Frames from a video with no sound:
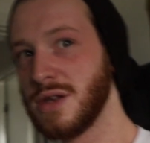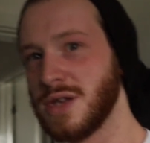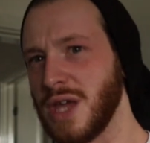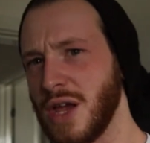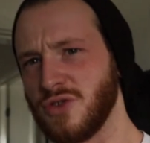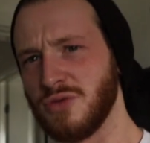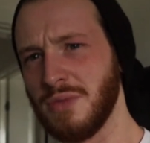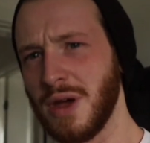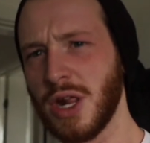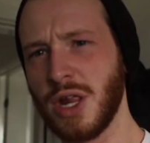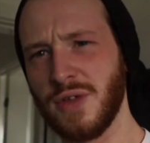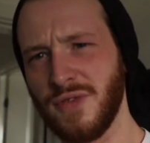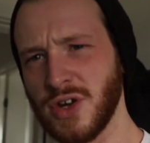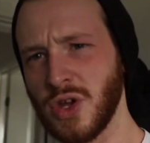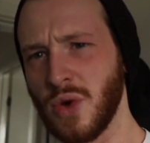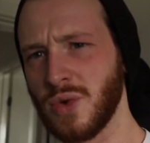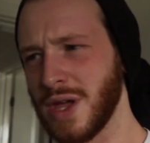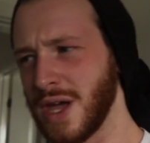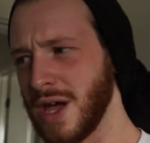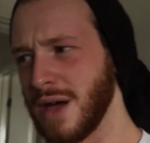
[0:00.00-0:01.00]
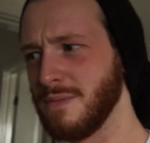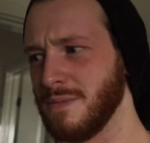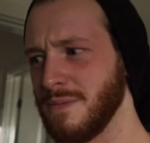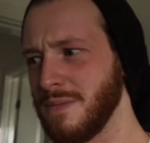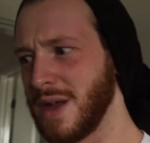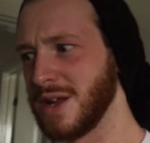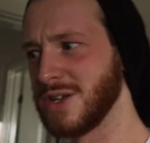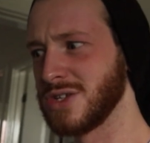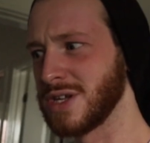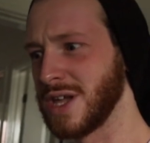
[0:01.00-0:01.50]
detrimental if I don't
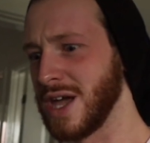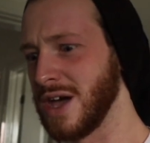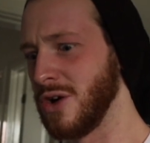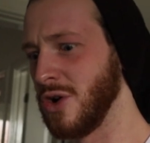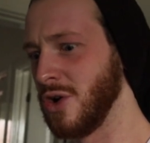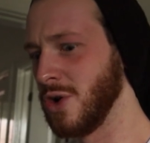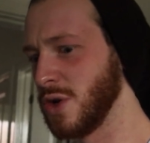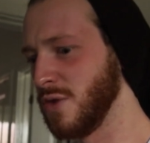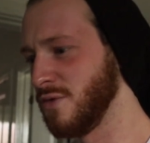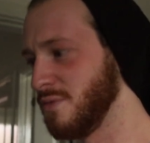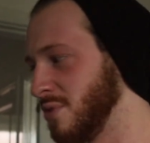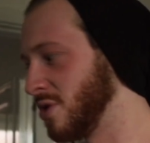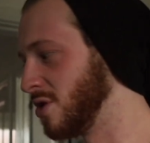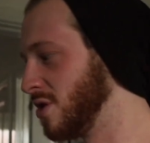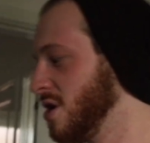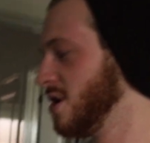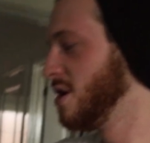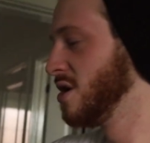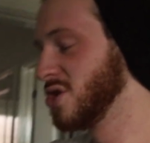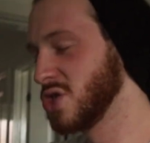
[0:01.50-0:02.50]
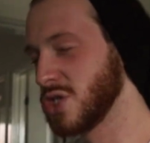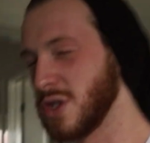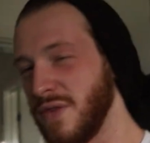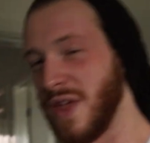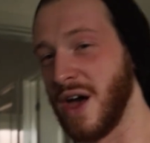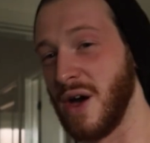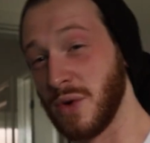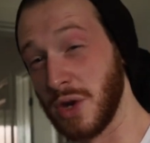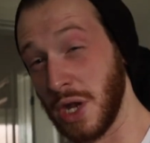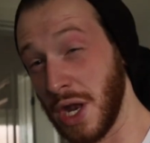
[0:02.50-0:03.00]
managed to get hold of, but stuff
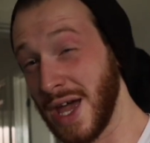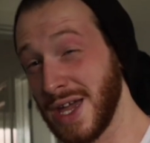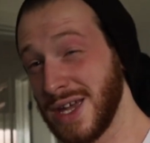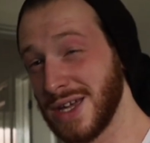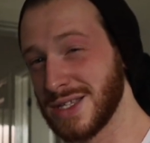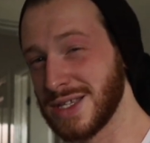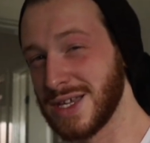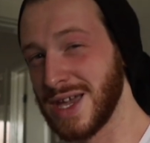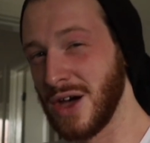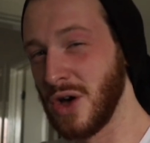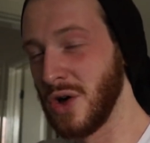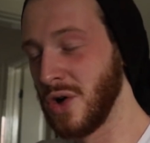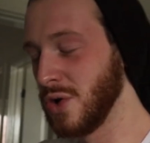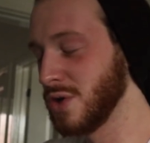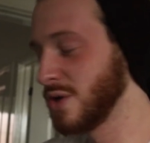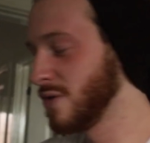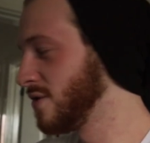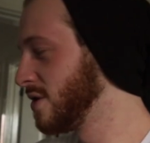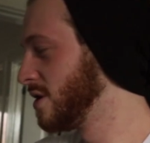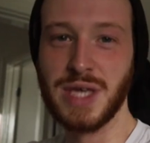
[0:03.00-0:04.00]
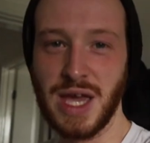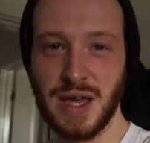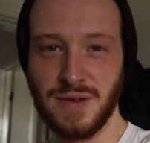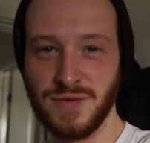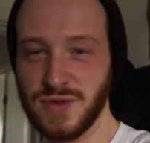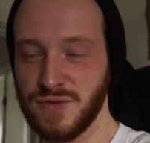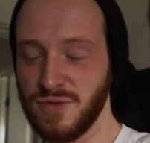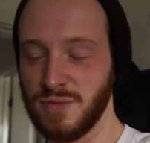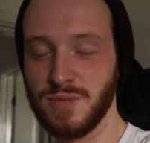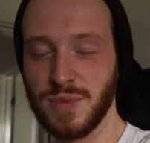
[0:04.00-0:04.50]
that I would like to get hold of,
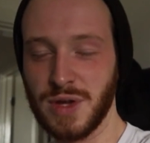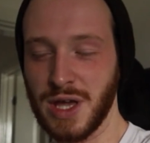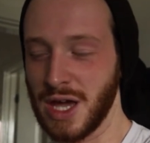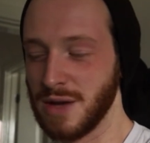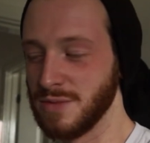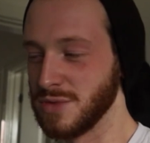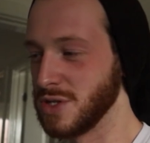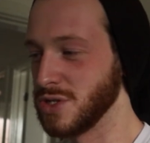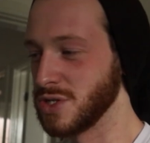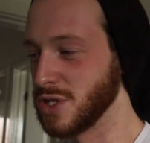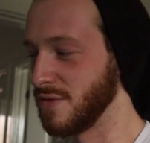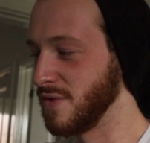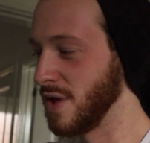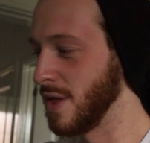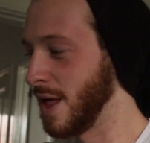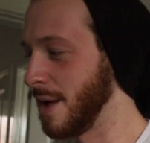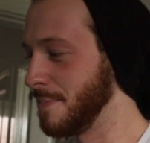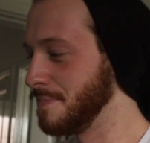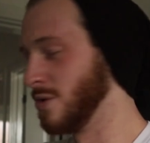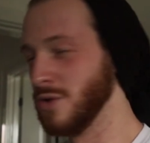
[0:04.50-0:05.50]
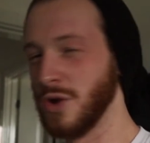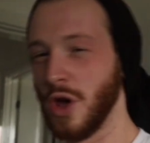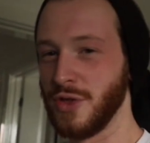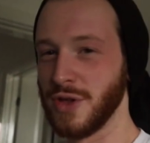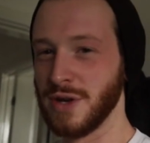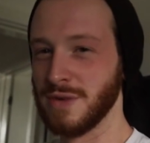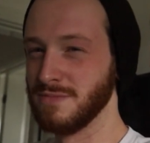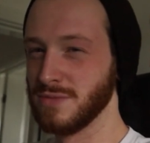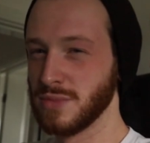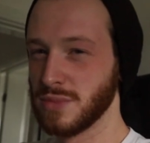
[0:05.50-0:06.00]
saves from games and stuff like that. So
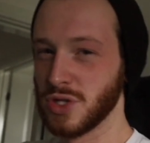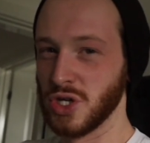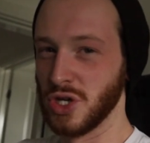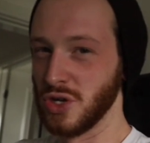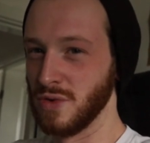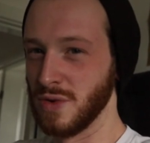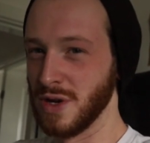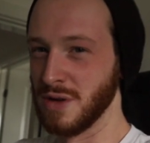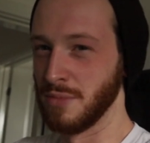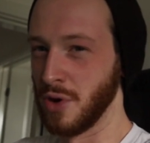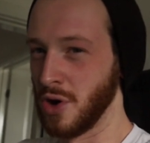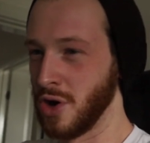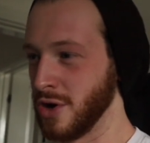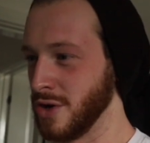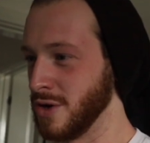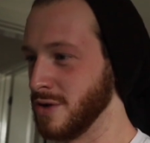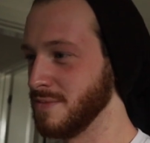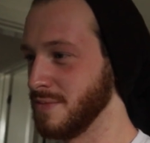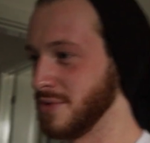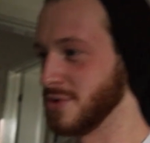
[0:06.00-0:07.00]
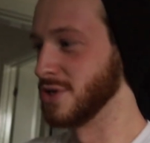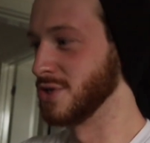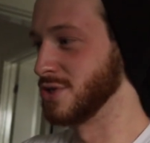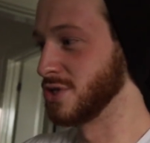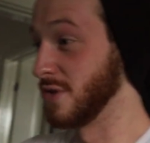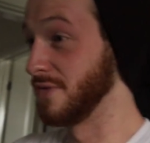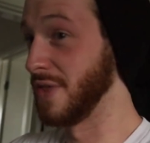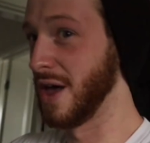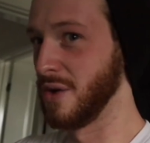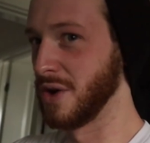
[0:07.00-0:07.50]
nothing too important, but just
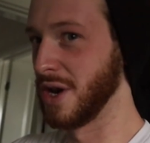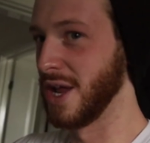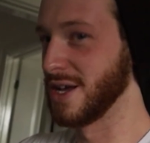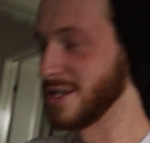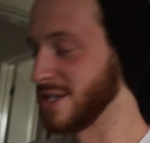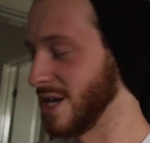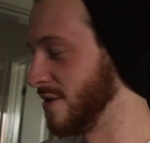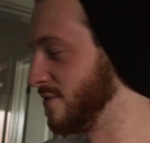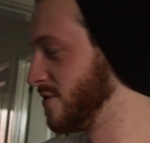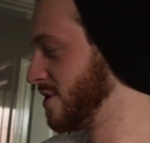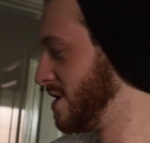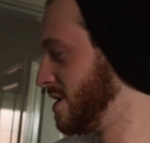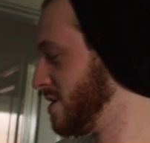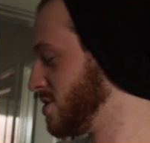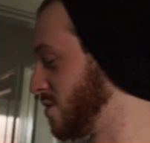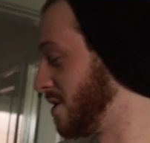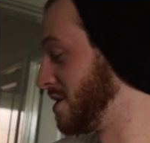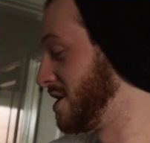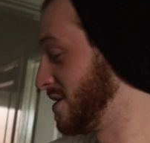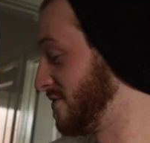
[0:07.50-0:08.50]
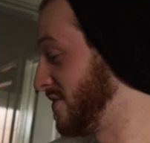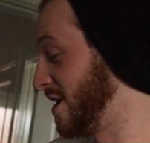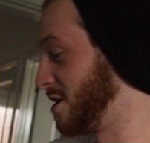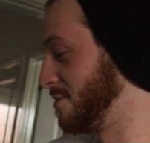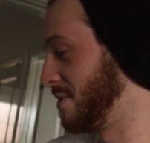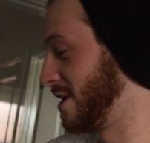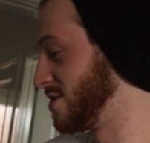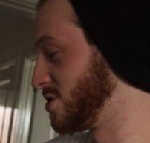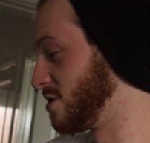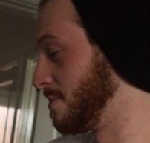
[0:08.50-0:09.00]
stuff that I would like to have. So I need to find
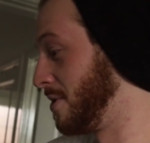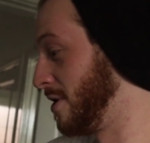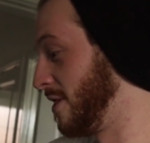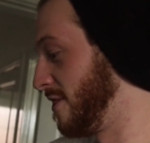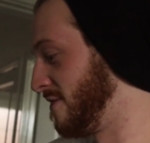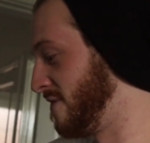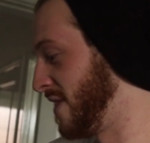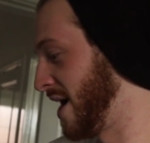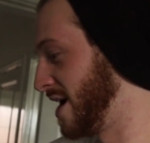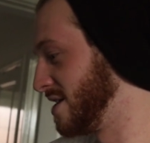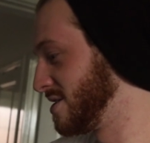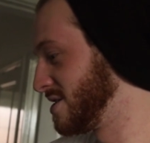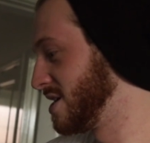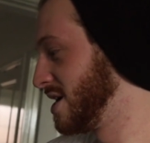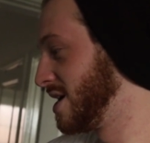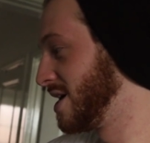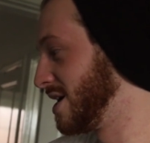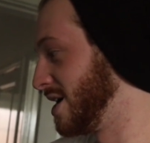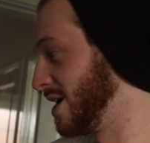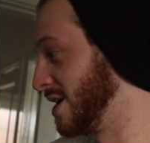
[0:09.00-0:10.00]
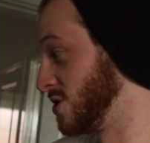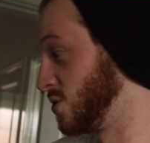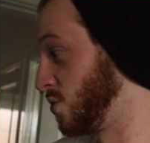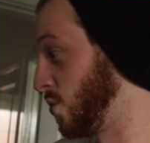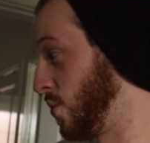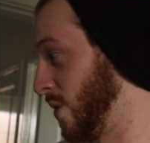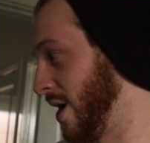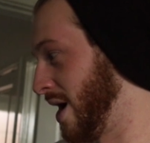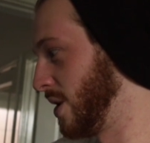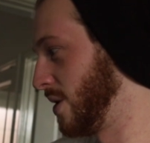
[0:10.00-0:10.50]
a place to put that as
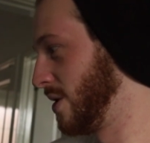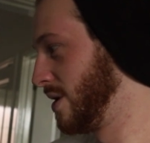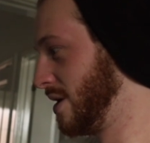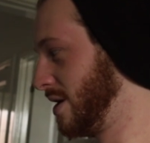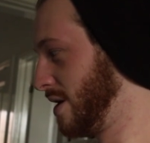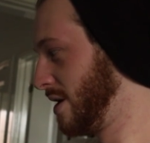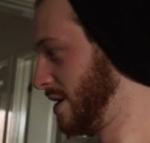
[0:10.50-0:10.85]
well.